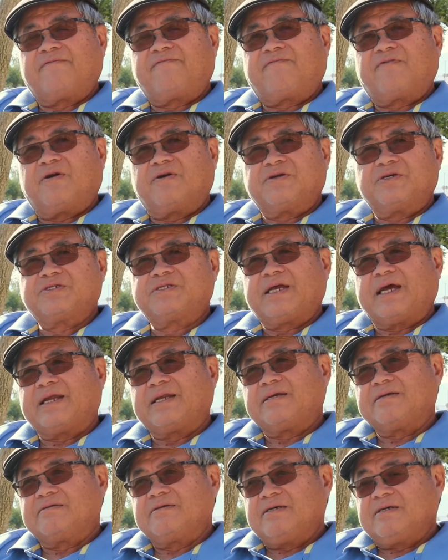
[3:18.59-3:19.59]
for
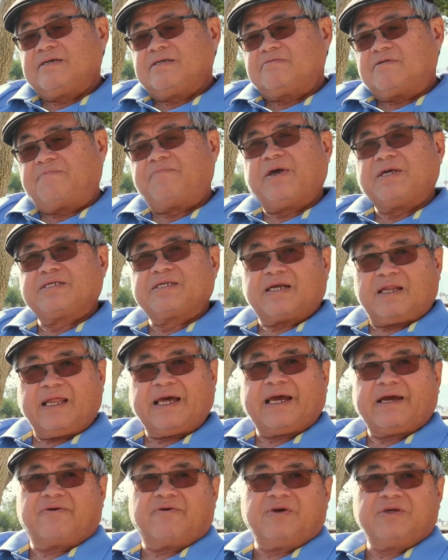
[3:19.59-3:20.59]
understanding the basic
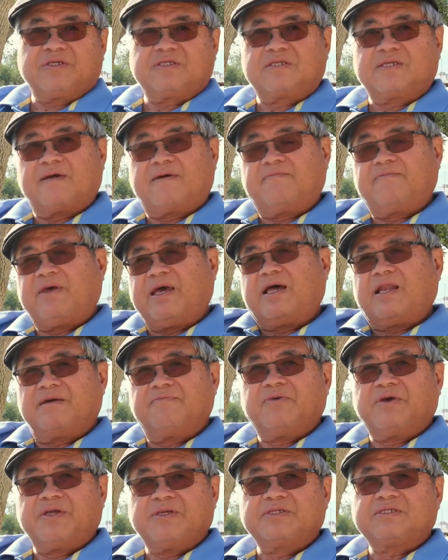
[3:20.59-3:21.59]
language, the
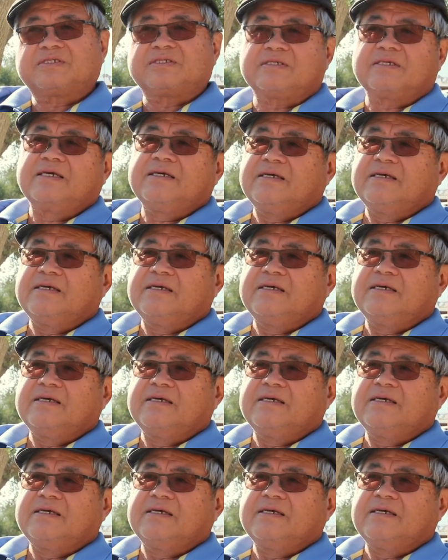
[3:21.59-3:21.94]
elements,